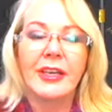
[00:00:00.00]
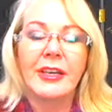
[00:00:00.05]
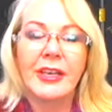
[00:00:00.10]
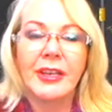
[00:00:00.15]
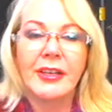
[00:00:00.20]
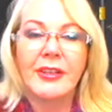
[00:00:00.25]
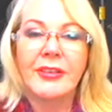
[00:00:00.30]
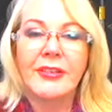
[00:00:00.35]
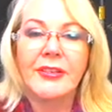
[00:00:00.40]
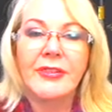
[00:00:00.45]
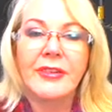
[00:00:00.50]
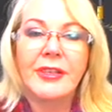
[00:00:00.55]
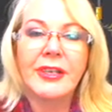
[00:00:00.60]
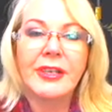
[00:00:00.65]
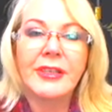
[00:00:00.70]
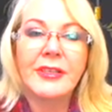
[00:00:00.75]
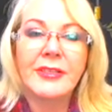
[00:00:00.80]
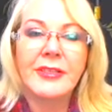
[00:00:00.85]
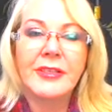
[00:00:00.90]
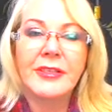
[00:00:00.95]
Now there
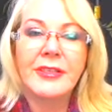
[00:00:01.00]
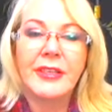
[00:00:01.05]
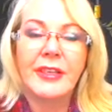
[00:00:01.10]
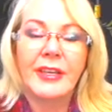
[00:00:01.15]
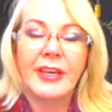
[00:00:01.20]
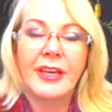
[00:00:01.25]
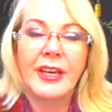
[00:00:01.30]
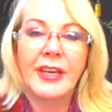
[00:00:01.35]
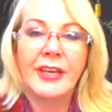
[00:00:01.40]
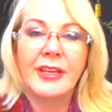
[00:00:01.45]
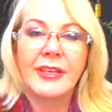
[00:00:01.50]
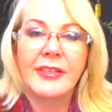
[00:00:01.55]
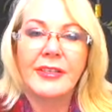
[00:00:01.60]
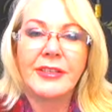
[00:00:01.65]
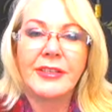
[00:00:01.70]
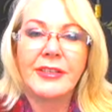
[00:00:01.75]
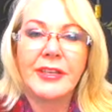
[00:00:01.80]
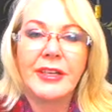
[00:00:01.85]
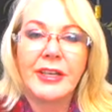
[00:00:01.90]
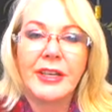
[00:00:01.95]
is
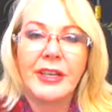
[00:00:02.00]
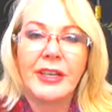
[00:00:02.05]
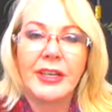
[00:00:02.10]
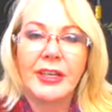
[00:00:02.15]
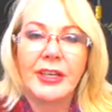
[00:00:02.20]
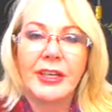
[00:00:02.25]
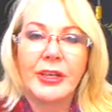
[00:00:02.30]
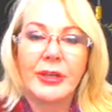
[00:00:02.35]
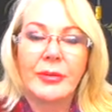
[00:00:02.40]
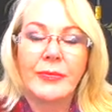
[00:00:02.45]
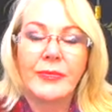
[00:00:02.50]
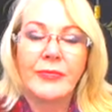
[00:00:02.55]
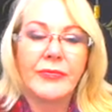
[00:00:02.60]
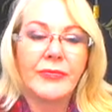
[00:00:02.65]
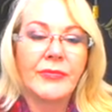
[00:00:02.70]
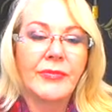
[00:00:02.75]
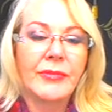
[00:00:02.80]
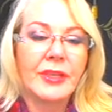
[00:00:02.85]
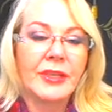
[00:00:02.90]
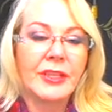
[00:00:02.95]
a
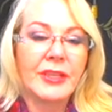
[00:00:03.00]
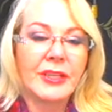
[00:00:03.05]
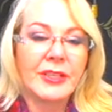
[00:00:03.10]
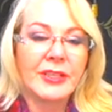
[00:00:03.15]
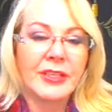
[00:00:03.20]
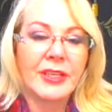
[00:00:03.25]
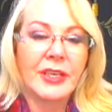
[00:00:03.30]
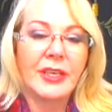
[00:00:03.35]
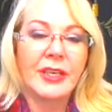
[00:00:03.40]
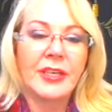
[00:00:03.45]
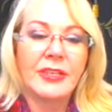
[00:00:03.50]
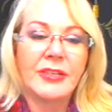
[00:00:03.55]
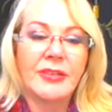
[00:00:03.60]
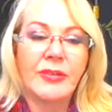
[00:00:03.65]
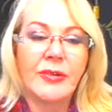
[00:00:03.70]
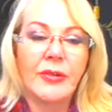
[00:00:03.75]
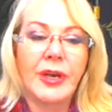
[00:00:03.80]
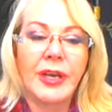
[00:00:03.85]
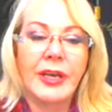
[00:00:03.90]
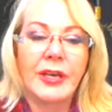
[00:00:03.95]
a
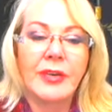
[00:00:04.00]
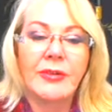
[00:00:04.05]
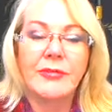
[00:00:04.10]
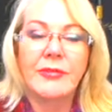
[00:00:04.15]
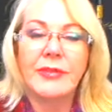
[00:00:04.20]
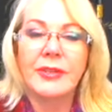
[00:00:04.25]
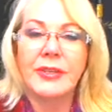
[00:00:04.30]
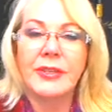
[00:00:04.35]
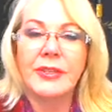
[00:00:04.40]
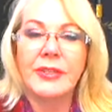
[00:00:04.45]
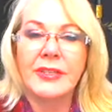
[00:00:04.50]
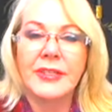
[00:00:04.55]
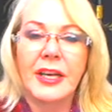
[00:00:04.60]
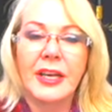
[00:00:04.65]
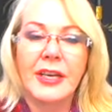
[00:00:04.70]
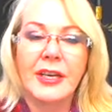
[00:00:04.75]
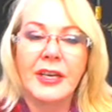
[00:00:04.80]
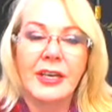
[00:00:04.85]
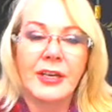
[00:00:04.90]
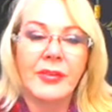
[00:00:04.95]
square with the
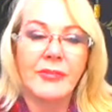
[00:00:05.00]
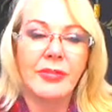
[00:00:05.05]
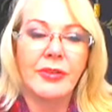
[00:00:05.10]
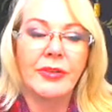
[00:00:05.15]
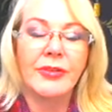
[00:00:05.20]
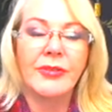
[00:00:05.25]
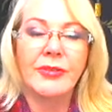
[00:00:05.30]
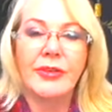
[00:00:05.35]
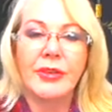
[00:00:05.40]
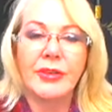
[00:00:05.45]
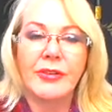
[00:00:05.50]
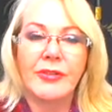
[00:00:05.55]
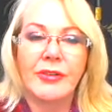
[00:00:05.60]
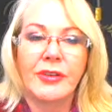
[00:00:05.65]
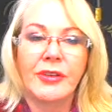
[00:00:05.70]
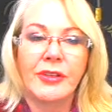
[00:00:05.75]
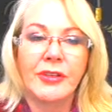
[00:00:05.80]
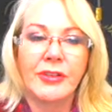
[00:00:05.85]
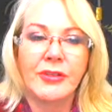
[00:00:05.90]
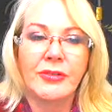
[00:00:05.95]
Sun and Pluto
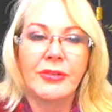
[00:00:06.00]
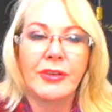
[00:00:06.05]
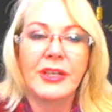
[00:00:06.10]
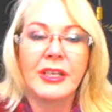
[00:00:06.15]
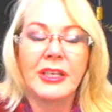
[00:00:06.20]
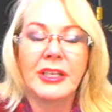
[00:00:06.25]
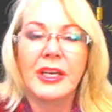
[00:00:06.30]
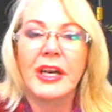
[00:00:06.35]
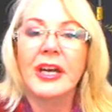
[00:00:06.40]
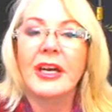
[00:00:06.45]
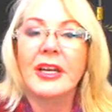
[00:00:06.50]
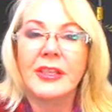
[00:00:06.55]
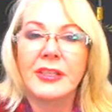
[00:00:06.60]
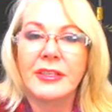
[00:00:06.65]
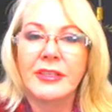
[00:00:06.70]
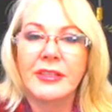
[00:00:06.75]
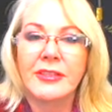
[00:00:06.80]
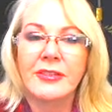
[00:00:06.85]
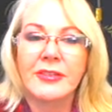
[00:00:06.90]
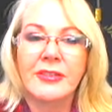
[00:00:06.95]
on the
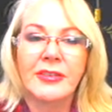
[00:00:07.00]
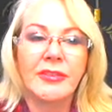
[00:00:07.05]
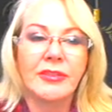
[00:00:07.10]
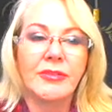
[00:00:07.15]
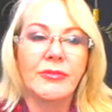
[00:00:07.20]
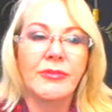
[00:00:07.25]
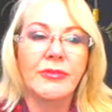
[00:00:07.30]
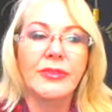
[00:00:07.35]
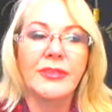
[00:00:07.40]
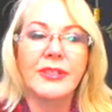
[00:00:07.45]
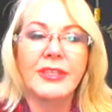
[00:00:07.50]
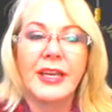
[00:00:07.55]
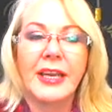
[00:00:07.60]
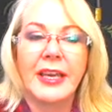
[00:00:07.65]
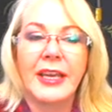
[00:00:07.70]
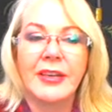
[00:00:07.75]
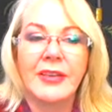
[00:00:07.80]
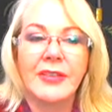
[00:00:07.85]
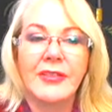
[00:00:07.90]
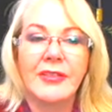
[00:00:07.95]
29th, so towards
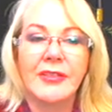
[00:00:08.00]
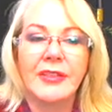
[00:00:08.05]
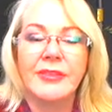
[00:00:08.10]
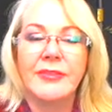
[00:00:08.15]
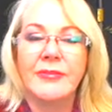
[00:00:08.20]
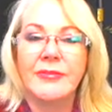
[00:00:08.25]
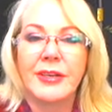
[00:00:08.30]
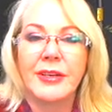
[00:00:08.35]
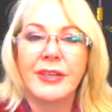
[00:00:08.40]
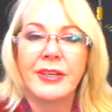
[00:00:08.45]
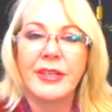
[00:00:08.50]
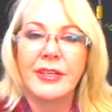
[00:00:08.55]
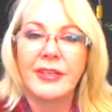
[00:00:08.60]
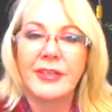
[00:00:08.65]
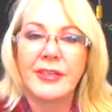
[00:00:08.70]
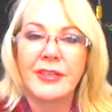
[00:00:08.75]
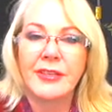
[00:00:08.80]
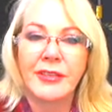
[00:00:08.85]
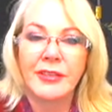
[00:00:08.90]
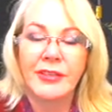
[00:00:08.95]
the end of this week,
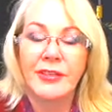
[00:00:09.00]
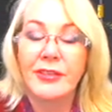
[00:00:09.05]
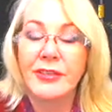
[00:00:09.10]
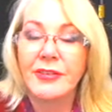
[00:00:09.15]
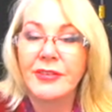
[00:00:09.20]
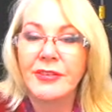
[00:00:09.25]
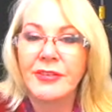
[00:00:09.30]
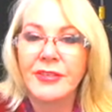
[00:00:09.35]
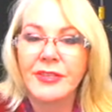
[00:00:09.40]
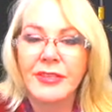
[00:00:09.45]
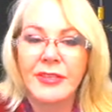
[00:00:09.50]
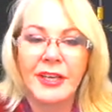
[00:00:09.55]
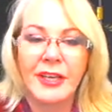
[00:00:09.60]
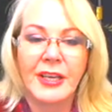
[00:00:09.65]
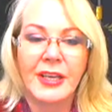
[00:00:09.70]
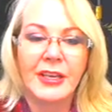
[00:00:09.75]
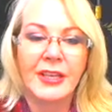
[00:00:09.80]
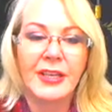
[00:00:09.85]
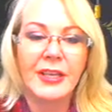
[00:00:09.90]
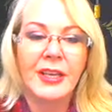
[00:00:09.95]
that's on the
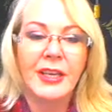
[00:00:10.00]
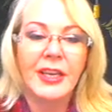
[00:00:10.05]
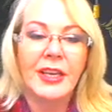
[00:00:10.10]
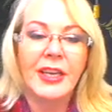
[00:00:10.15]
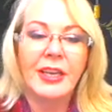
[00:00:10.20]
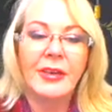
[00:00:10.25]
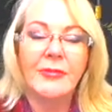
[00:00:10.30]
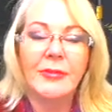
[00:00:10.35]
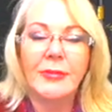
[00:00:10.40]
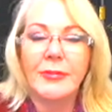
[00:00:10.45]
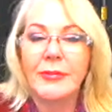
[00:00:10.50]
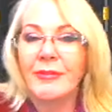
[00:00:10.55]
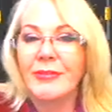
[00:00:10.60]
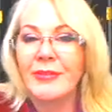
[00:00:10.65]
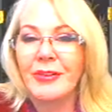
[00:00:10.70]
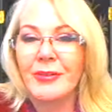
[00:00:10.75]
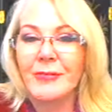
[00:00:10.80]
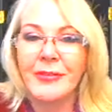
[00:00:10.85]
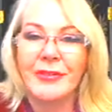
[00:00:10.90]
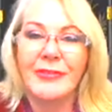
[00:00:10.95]
Thursday. It will be
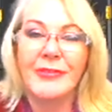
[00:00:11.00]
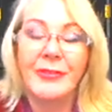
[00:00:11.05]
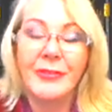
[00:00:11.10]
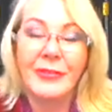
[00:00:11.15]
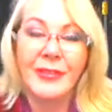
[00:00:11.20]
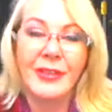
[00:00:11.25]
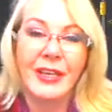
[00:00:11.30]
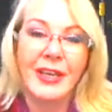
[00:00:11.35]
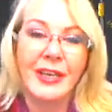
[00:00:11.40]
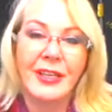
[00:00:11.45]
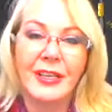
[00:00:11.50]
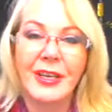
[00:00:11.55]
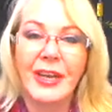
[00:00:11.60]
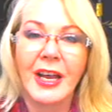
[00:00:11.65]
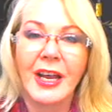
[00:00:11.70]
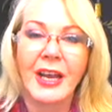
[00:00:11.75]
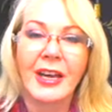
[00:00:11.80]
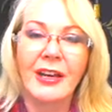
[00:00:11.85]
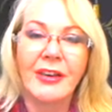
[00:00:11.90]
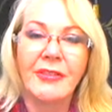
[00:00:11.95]
felt before that and
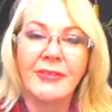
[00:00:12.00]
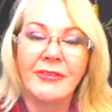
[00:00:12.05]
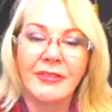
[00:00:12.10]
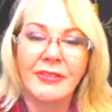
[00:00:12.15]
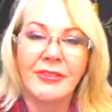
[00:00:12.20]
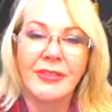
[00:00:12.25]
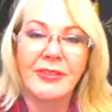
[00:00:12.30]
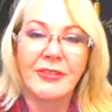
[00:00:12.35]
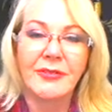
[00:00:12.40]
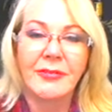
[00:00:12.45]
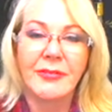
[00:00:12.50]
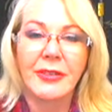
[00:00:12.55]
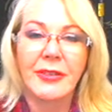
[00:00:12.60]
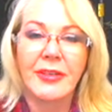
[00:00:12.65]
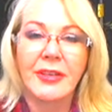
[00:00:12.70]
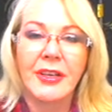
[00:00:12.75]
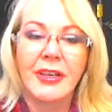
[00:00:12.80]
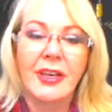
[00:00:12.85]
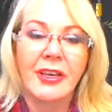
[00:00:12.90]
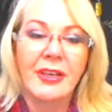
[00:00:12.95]
after it, but
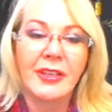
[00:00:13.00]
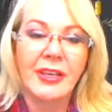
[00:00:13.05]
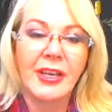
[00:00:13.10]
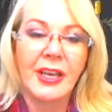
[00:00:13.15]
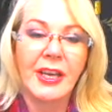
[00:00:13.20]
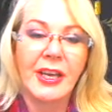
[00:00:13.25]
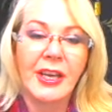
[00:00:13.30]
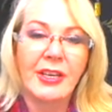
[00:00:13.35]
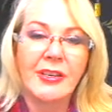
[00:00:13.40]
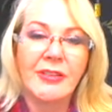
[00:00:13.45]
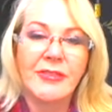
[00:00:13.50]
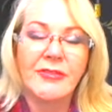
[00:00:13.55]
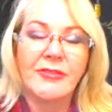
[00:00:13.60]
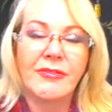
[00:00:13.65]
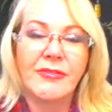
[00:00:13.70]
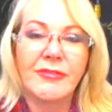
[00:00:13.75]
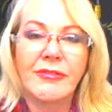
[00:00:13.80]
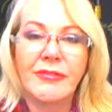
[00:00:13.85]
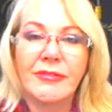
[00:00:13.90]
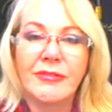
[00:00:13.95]
the
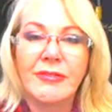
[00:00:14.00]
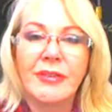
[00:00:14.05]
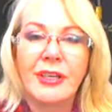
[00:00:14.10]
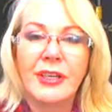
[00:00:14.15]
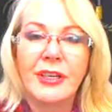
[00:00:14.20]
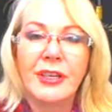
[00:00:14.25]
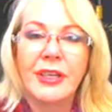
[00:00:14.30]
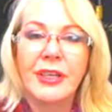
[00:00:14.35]
actual